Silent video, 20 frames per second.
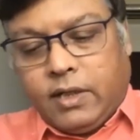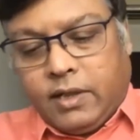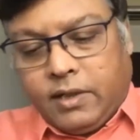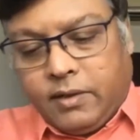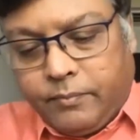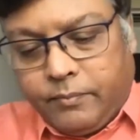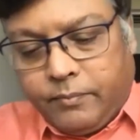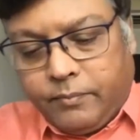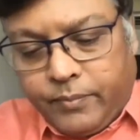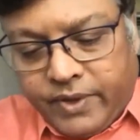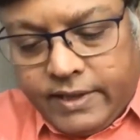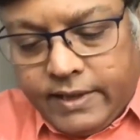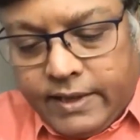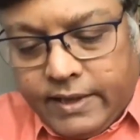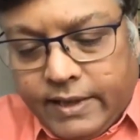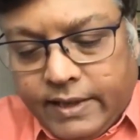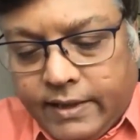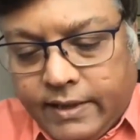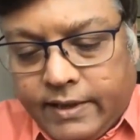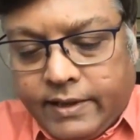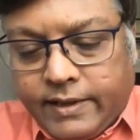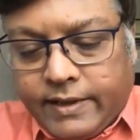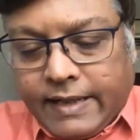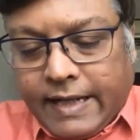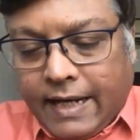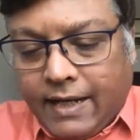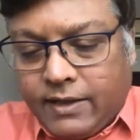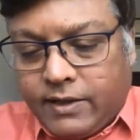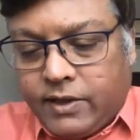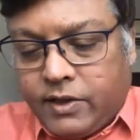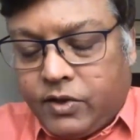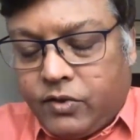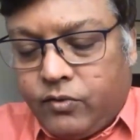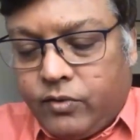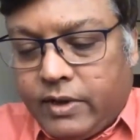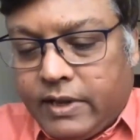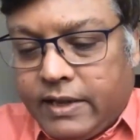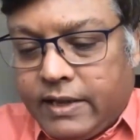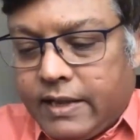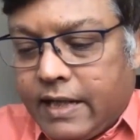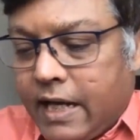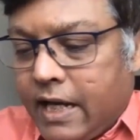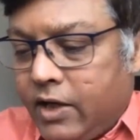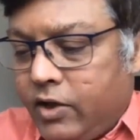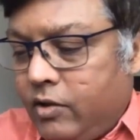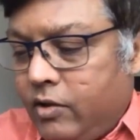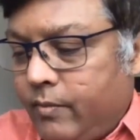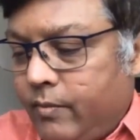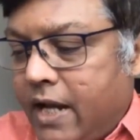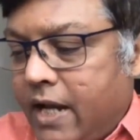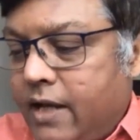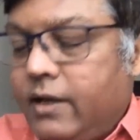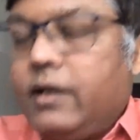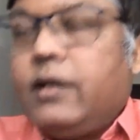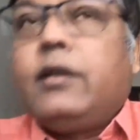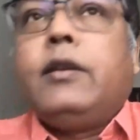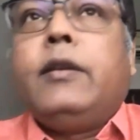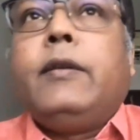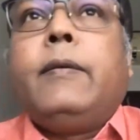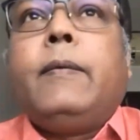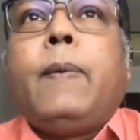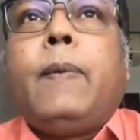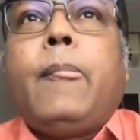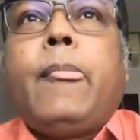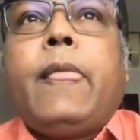unprecedented crisis to the entire humanity.